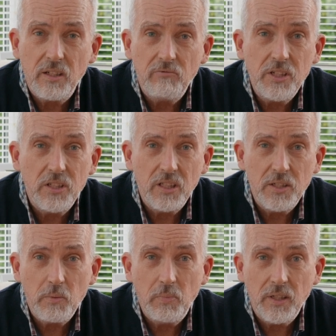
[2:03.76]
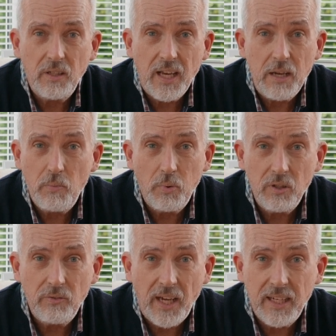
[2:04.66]
originally to be capable
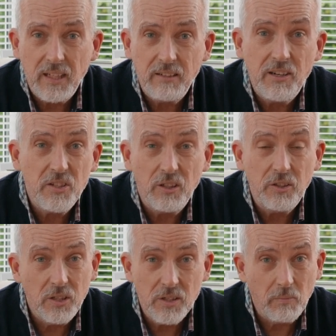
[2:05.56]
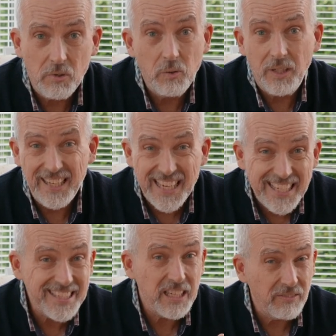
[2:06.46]
of handling resolutions up to at
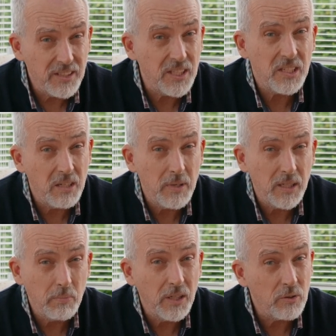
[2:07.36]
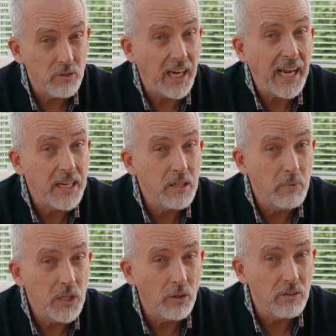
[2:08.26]
least 60 megapixels and
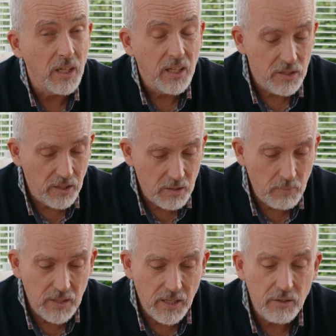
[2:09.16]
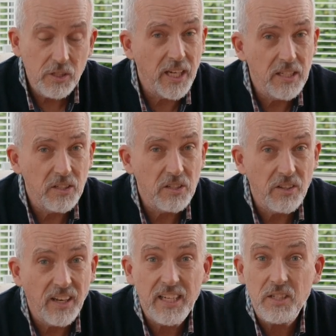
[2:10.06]
beyond, so there's been no changes to the
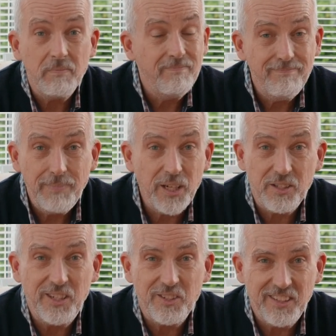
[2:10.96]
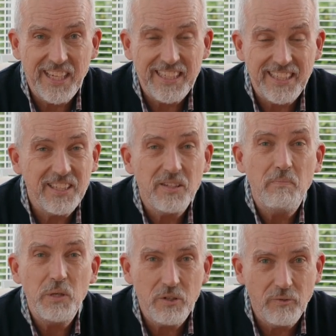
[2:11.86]
lens, because it doesn't need it. It's a
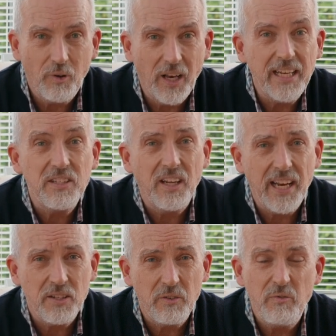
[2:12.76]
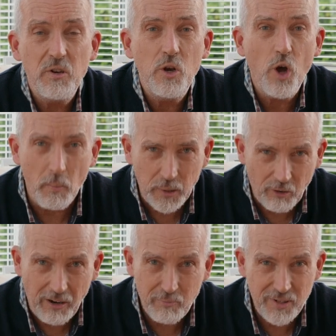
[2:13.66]
beautiful lens and has a phenomenal
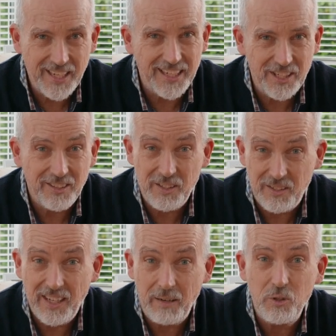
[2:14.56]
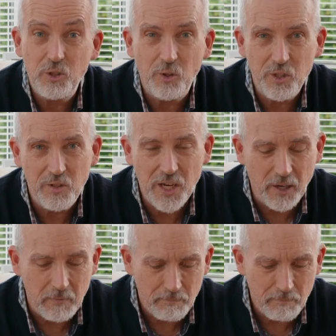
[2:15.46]
reputation, as I'm sure you know.